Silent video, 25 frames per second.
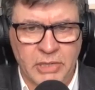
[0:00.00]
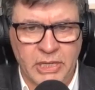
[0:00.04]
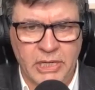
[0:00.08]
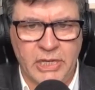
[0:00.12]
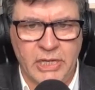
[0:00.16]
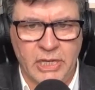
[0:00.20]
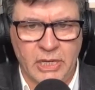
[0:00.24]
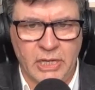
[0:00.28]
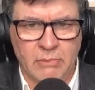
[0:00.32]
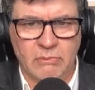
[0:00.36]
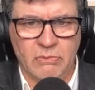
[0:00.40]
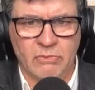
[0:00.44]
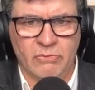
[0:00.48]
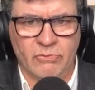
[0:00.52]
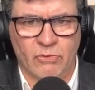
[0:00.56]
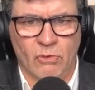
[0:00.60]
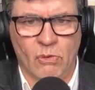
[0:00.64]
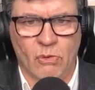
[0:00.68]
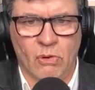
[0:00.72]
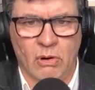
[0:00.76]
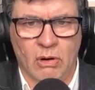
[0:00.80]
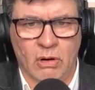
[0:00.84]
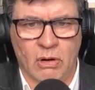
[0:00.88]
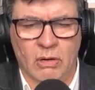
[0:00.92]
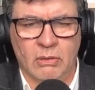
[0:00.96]
medium
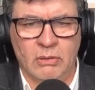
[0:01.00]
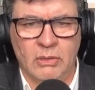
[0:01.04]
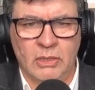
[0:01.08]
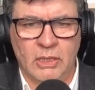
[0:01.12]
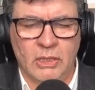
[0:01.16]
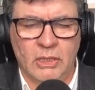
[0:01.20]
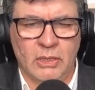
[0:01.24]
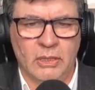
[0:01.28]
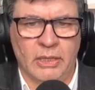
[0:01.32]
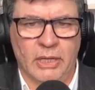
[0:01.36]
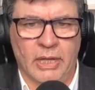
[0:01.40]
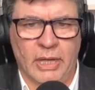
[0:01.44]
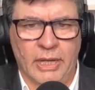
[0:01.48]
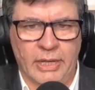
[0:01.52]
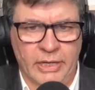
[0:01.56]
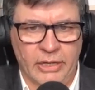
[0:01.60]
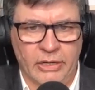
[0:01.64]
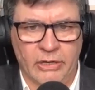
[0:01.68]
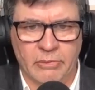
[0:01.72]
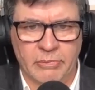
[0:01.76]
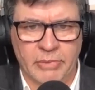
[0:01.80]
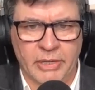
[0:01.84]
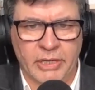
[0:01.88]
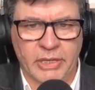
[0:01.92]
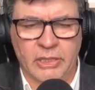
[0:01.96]
for uh,
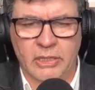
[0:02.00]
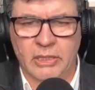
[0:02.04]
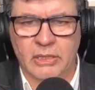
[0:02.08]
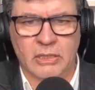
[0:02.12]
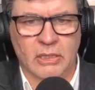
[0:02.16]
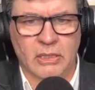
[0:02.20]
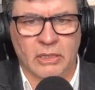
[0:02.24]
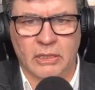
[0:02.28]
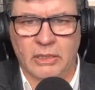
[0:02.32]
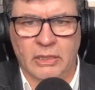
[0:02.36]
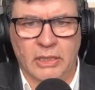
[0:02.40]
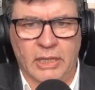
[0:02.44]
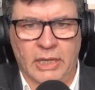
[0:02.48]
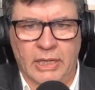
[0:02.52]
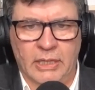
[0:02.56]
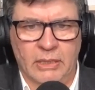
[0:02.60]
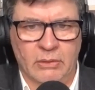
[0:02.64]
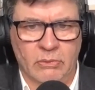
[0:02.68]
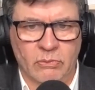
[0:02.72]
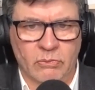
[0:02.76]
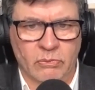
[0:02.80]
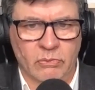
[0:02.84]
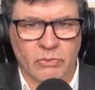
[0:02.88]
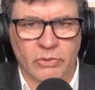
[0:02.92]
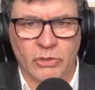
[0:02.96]
intermittent
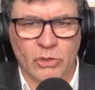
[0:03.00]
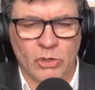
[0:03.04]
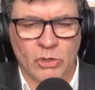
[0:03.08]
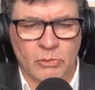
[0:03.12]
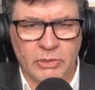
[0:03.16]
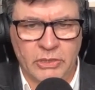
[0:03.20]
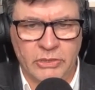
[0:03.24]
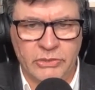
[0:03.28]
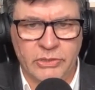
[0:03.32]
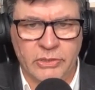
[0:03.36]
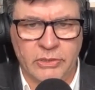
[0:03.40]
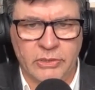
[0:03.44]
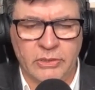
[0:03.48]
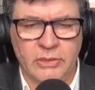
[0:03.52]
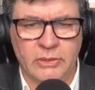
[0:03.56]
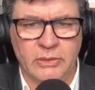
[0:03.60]
uh, renewables